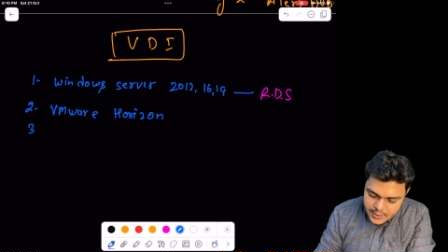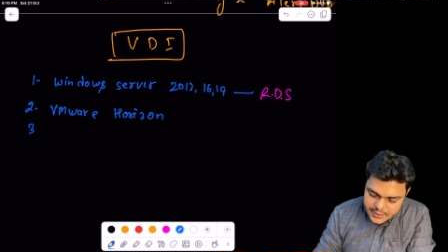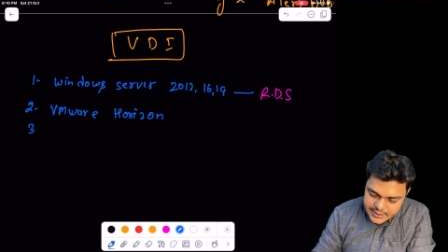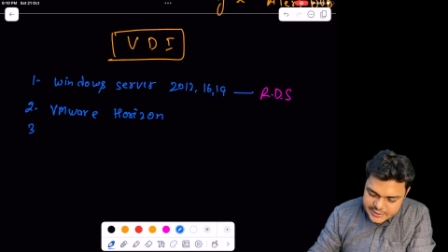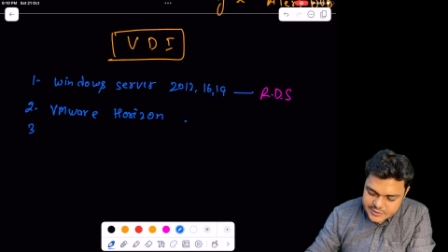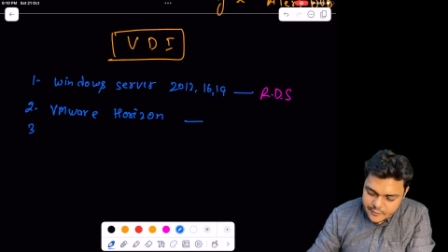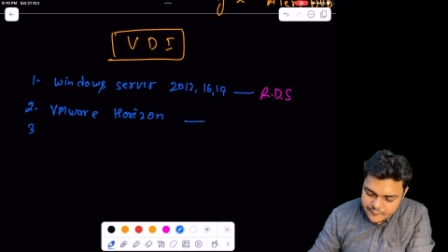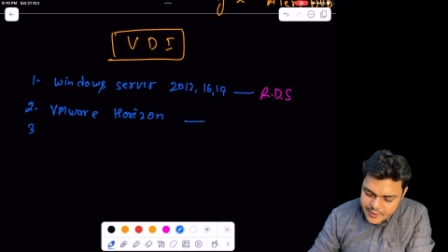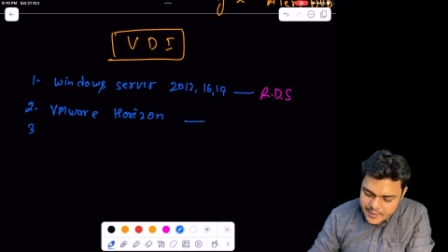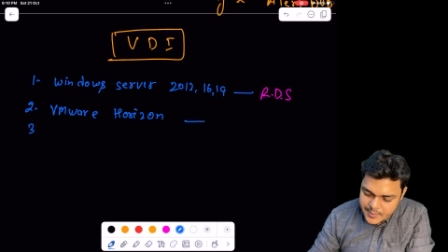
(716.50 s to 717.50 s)
Yes,
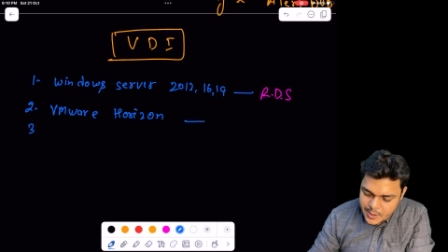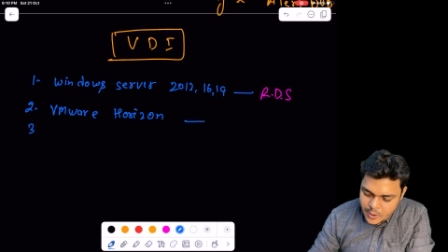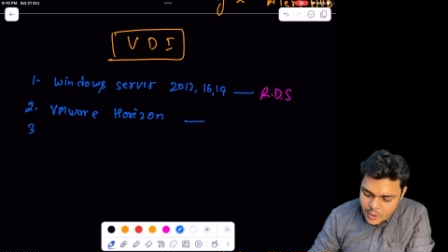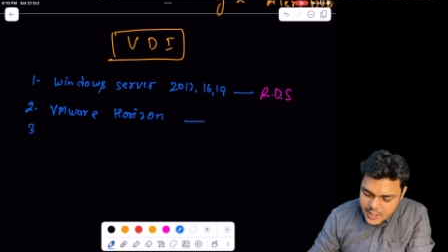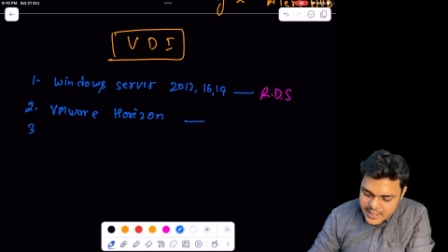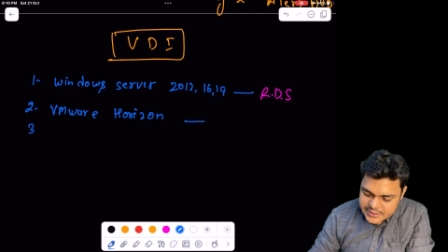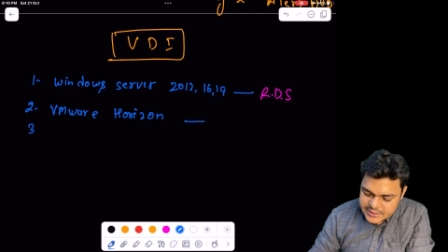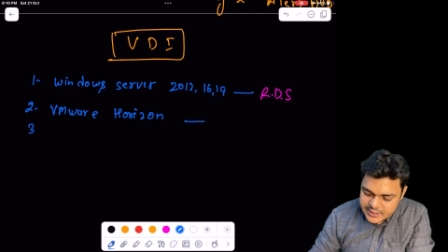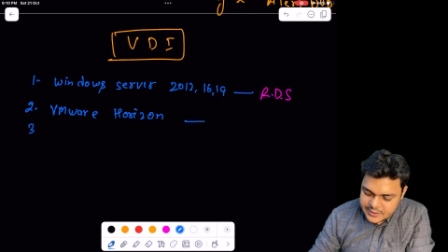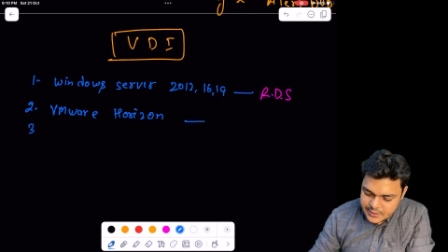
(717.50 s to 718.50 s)
VMware
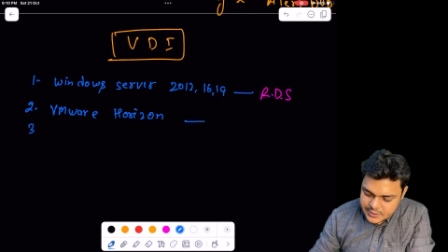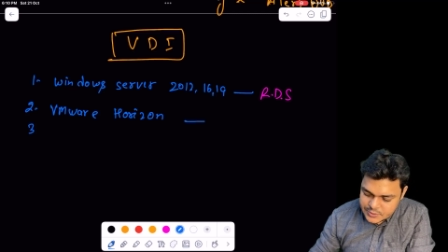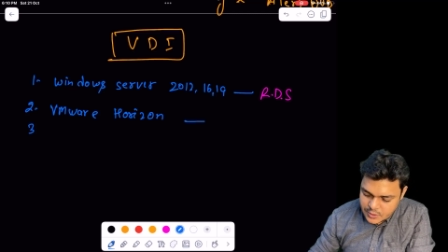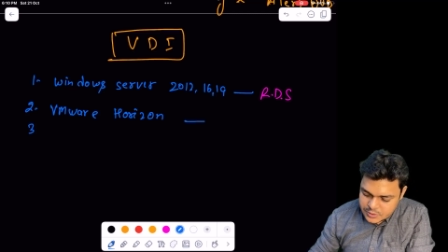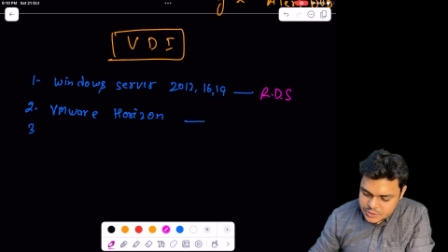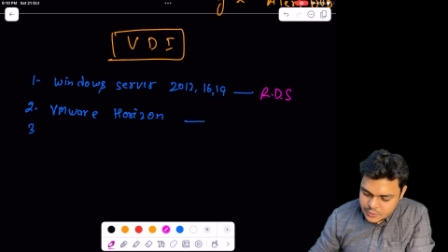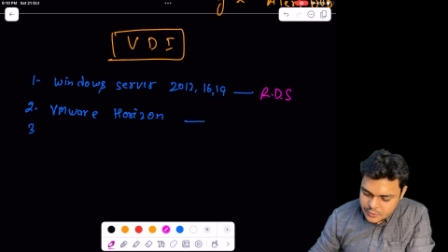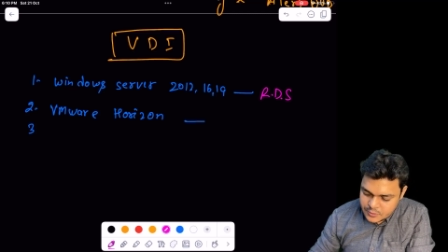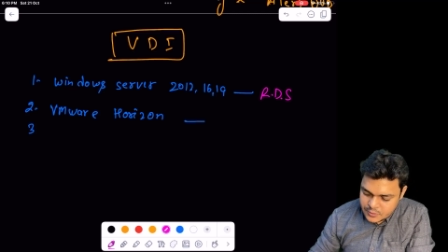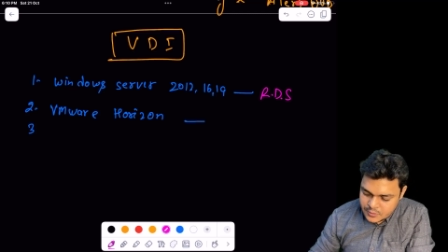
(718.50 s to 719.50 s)
Horizon is
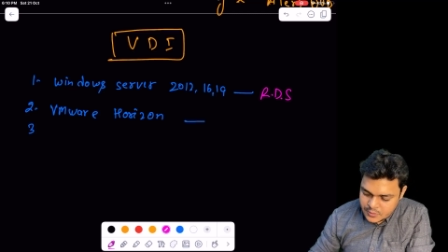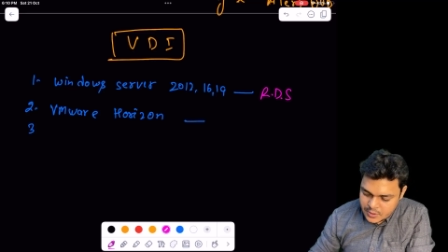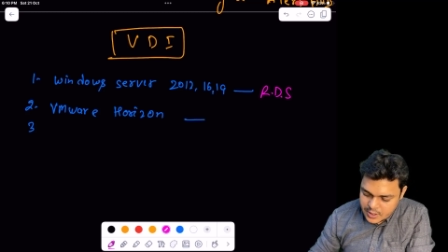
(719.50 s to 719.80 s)
also